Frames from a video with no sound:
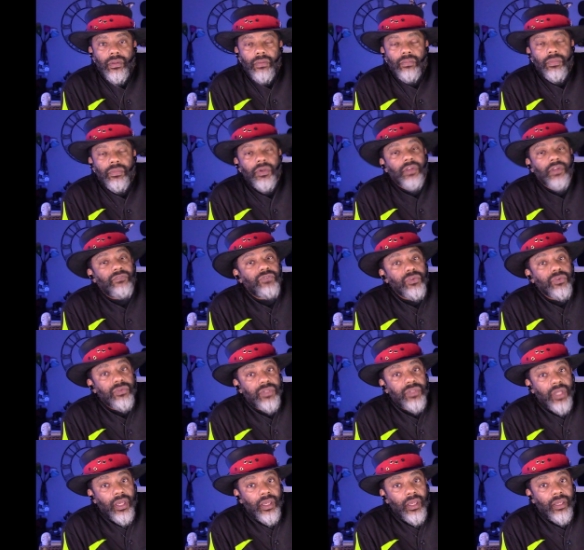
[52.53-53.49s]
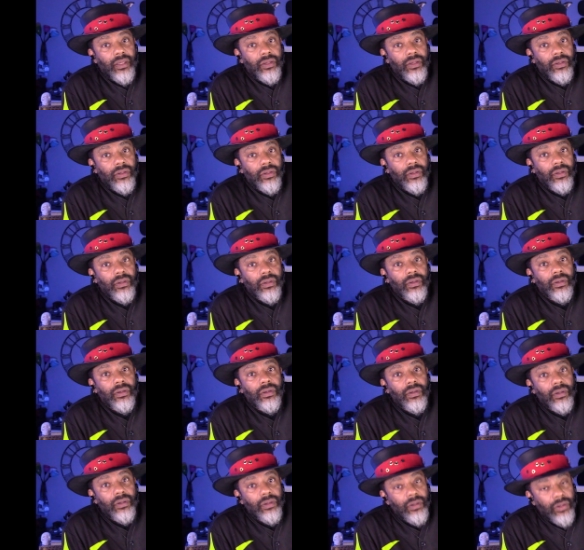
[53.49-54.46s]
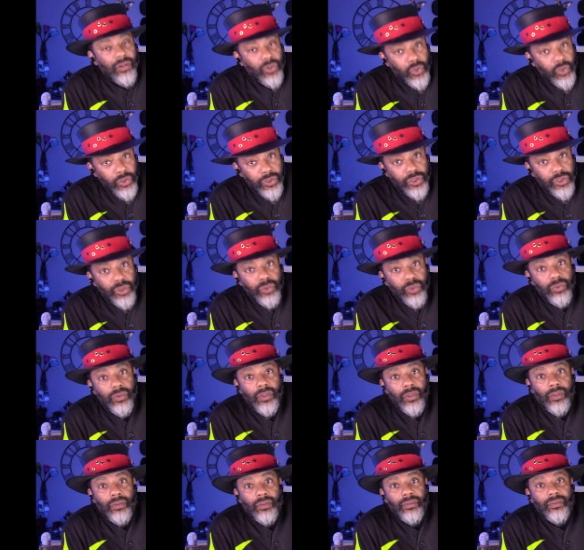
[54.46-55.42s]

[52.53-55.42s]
But if you take a good tool